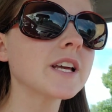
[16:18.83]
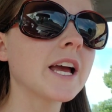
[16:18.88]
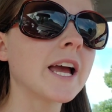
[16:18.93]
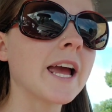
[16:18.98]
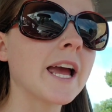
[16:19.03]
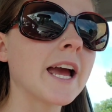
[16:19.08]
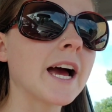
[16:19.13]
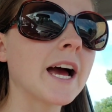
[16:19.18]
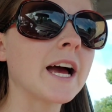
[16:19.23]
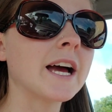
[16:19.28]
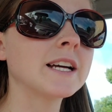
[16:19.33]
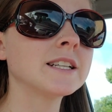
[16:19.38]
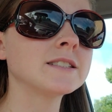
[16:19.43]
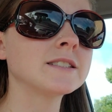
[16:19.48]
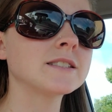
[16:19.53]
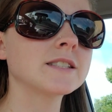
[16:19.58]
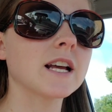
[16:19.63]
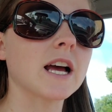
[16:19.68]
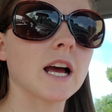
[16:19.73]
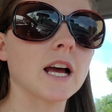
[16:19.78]

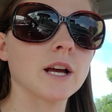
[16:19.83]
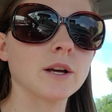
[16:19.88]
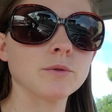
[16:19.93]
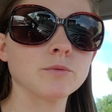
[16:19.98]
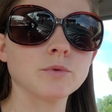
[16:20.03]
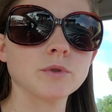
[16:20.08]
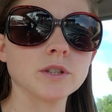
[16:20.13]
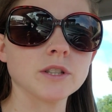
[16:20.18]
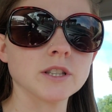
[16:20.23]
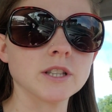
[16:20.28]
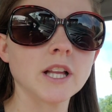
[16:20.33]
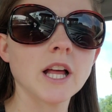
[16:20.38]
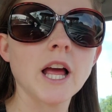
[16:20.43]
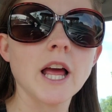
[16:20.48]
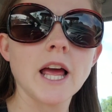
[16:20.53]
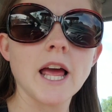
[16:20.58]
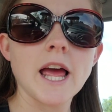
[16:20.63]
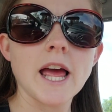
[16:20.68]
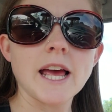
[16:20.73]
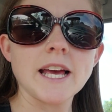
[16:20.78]
and I will
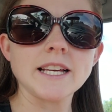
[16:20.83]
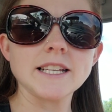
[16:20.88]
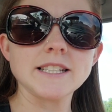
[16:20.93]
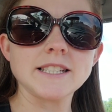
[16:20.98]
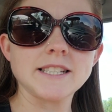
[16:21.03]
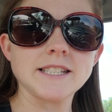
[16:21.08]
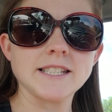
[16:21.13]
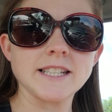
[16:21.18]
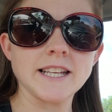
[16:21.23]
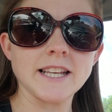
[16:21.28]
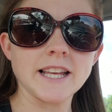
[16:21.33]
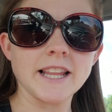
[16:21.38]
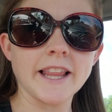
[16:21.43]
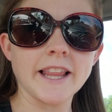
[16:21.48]
see you